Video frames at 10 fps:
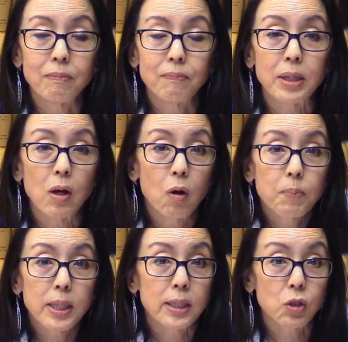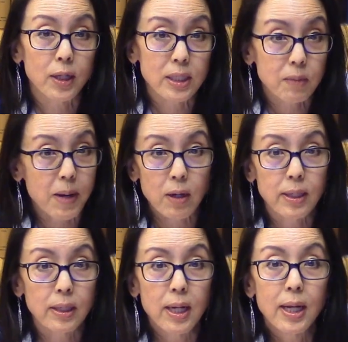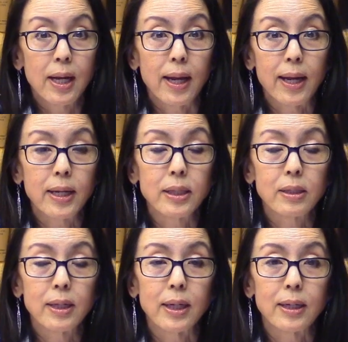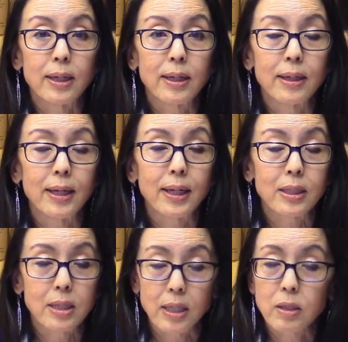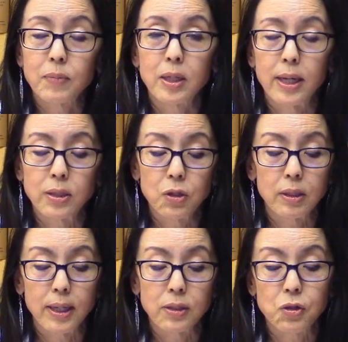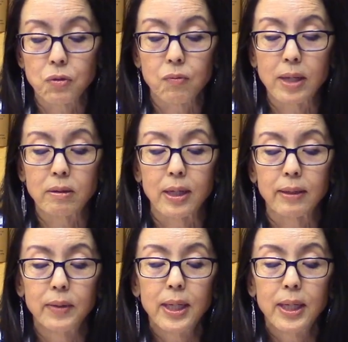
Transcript: be open and transparent and accessible and do the right thing.